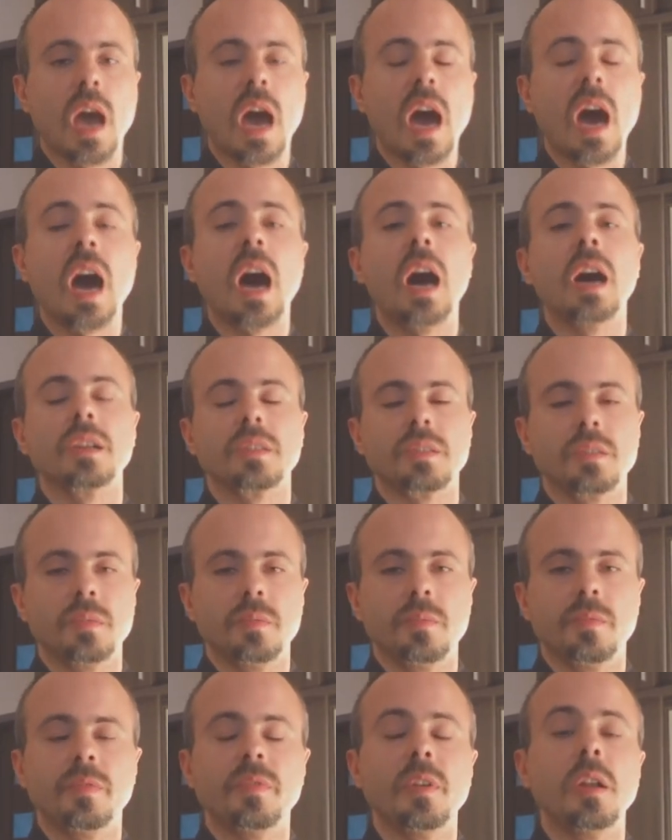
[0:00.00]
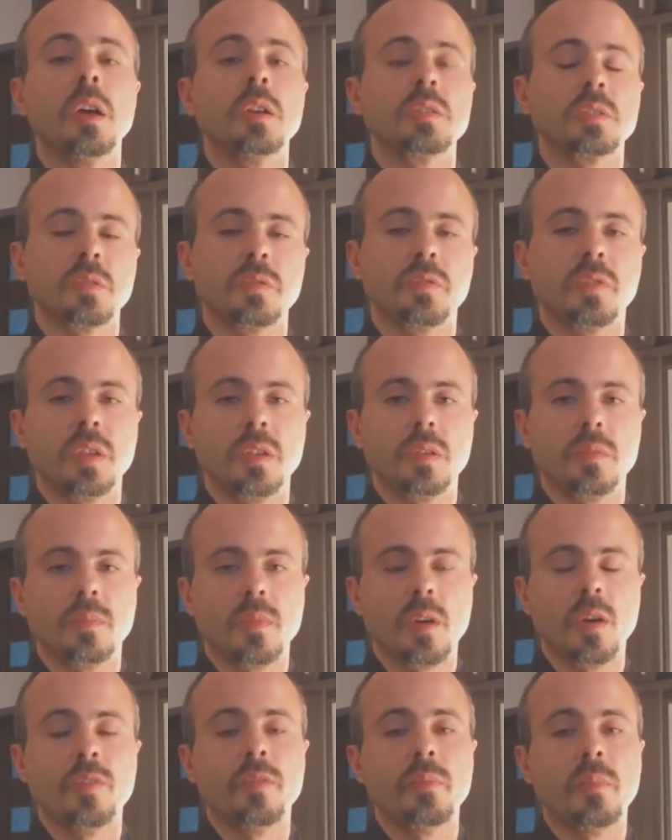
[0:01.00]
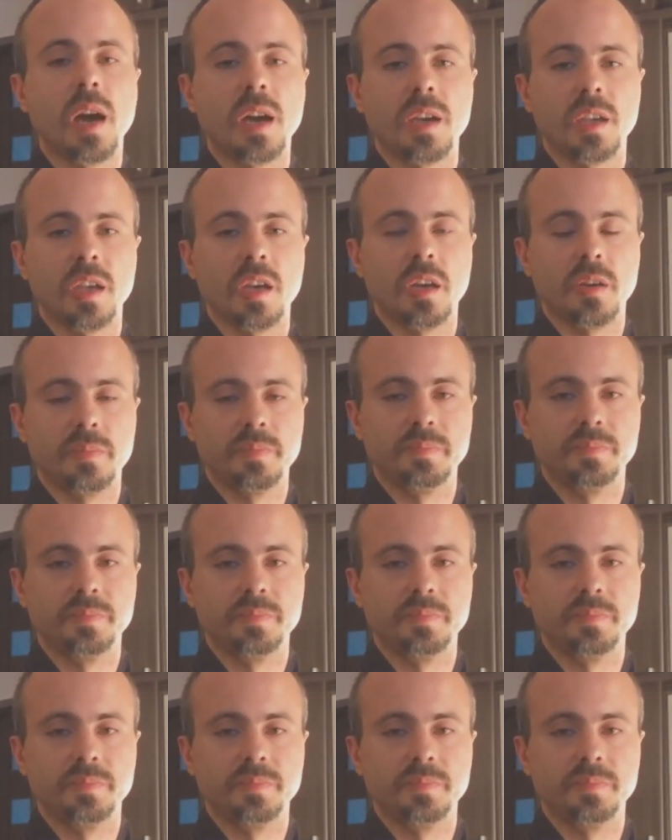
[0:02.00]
art, philosophy of magia?